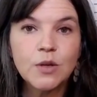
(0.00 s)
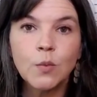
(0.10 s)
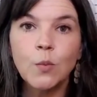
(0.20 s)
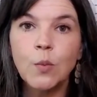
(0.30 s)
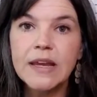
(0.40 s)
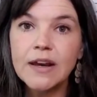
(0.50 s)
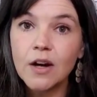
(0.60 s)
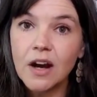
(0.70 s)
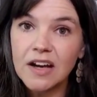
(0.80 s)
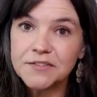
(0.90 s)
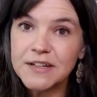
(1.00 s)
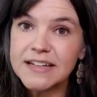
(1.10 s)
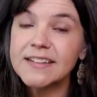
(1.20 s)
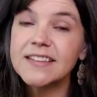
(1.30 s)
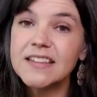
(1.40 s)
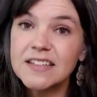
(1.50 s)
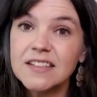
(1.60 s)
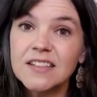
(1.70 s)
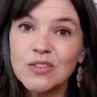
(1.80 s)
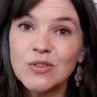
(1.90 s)
we are offering this
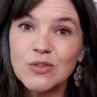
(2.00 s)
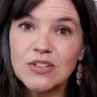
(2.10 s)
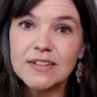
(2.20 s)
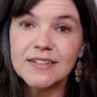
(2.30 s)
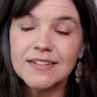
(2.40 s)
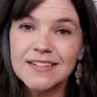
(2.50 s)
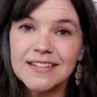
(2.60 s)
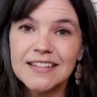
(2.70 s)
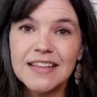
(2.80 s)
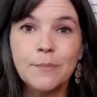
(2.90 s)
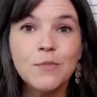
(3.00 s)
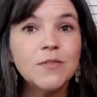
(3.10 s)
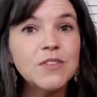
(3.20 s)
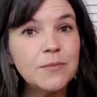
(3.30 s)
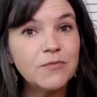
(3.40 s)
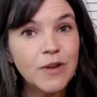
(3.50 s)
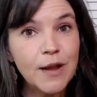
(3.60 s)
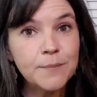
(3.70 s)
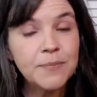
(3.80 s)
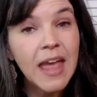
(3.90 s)
solution that moves them
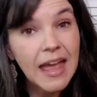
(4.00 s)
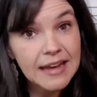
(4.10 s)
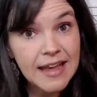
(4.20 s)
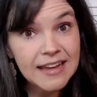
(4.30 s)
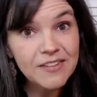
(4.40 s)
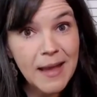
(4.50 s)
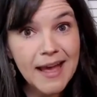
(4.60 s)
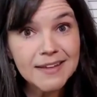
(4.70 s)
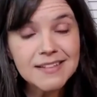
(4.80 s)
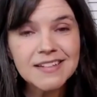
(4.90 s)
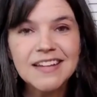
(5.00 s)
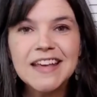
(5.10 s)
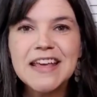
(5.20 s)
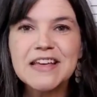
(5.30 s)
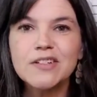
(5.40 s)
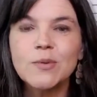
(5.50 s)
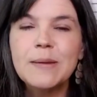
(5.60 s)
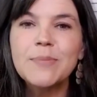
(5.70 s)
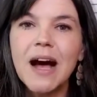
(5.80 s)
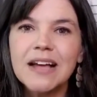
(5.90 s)
from a negative past into a
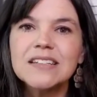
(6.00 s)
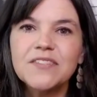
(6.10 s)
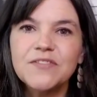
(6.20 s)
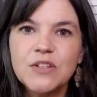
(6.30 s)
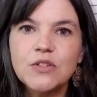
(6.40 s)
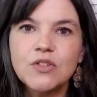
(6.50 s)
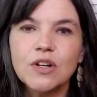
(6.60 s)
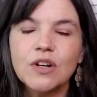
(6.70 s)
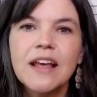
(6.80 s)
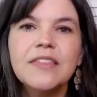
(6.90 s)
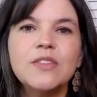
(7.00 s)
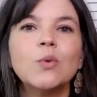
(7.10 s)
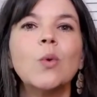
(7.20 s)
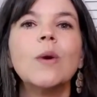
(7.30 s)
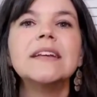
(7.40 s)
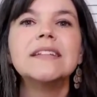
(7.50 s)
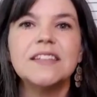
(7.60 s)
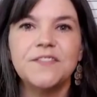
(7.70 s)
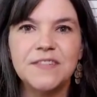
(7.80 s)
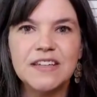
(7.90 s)
positive future. They're going
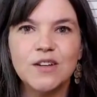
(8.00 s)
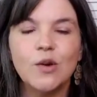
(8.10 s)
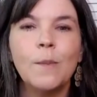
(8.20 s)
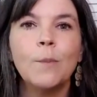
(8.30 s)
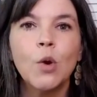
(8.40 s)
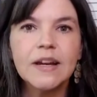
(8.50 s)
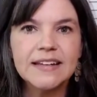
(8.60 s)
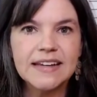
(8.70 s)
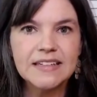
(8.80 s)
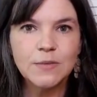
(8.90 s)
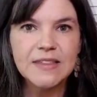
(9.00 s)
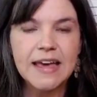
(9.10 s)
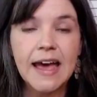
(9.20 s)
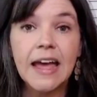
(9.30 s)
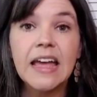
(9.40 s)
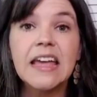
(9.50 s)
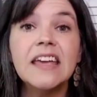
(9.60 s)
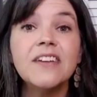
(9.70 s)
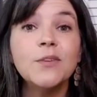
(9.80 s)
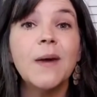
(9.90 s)
to feel more connected with that
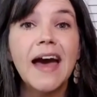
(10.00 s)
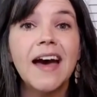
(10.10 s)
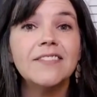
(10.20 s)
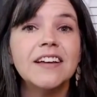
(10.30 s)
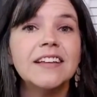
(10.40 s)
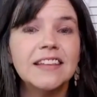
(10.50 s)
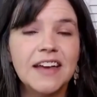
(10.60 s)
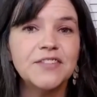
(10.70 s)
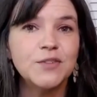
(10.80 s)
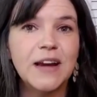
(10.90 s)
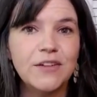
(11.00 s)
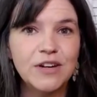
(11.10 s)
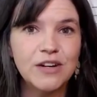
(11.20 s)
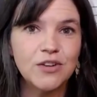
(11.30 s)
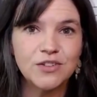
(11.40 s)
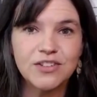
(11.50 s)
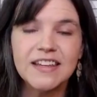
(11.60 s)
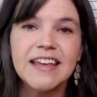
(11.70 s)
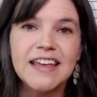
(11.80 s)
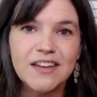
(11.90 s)
if you have left to right readers
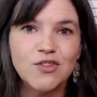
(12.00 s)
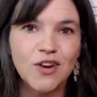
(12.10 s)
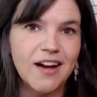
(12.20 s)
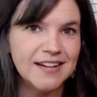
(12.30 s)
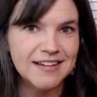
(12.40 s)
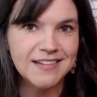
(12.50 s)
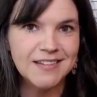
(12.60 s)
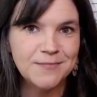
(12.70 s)
in your audience.